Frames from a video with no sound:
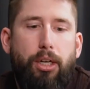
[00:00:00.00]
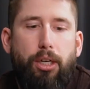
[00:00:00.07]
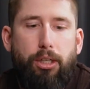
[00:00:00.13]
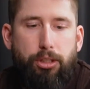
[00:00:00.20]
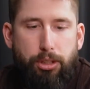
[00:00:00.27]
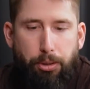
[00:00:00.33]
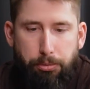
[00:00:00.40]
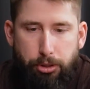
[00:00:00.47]

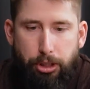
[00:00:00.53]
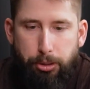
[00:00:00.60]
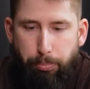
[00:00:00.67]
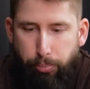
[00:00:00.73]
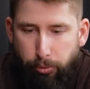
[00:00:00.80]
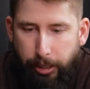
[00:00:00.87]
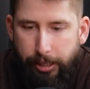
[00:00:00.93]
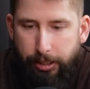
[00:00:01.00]
So just
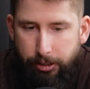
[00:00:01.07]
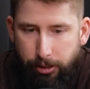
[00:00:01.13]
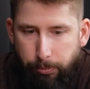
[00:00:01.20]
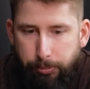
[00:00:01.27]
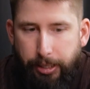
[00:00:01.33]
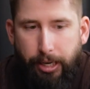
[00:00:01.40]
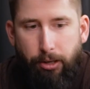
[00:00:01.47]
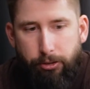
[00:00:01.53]
breaking them
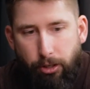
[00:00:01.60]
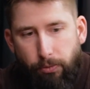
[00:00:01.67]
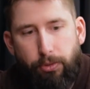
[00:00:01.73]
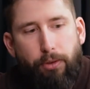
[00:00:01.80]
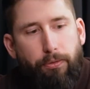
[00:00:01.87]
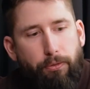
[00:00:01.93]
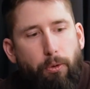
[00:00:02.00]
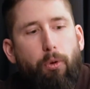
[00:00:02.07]
down of
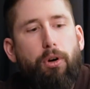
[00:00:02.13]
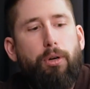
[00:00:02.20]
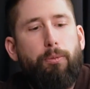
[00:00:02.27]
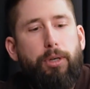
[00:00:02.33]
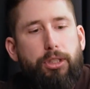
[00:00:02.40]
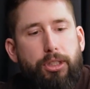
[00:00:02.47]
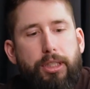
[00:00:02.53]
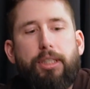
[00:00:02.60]
the 4,
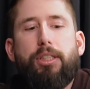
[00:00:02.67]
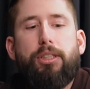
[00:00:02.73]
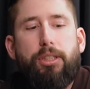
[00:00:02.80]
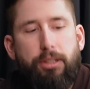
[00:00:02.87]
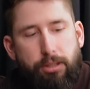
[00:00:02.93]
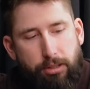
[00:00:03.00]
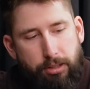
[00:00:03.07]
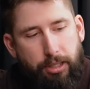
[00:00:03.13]
which
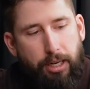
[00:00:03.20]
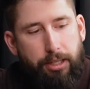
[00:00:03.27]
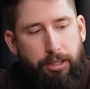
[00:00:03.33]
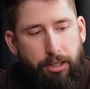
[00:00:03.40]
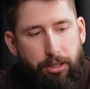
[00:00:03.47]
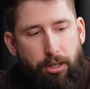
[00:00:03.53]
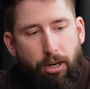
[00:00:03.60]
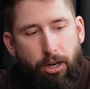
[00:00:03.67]
is kind
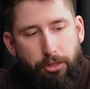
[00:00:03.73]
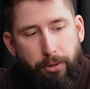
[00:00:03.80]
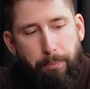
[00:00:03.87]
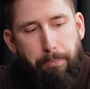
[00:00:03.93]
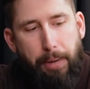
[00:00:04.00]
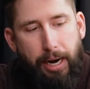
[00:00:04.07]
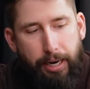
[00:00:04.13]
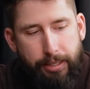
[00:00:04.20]
of on the
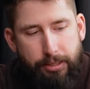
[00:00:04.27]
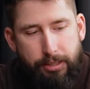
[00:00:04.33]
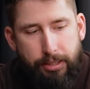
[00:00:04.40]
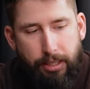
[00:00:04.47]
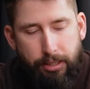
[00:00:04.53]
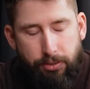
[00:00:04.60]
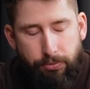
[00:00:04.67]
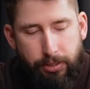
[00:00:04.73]
mind
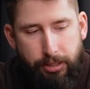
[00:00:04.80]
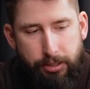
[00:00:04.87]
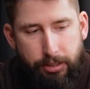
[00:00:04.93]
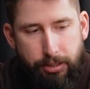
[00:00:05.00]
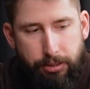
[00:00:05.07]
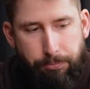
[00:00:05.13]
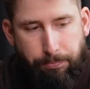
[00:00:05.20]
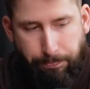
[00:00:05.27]
side of it.